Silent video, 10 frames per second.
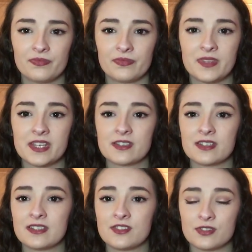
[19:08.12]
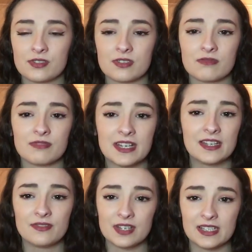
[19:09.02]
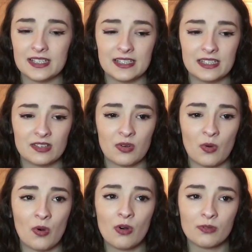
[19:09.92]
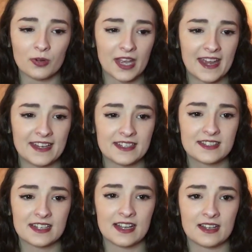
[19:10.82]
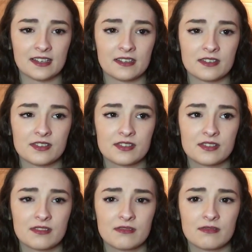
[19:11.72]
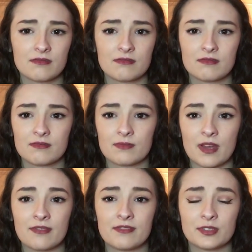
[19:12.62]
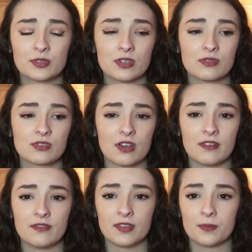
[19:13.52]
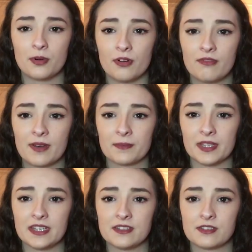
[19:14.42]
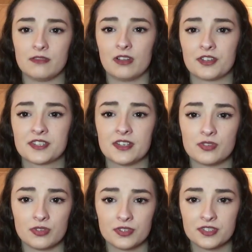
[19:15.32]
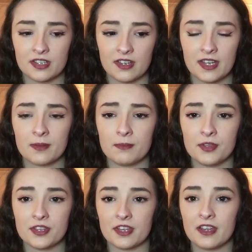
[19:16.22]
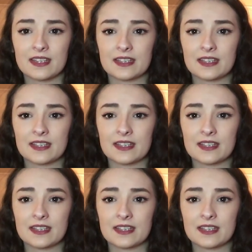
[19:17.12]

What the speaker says: This is just a really, really awful case, and I feel so sorry for the poor families who lost a daughter and a mother.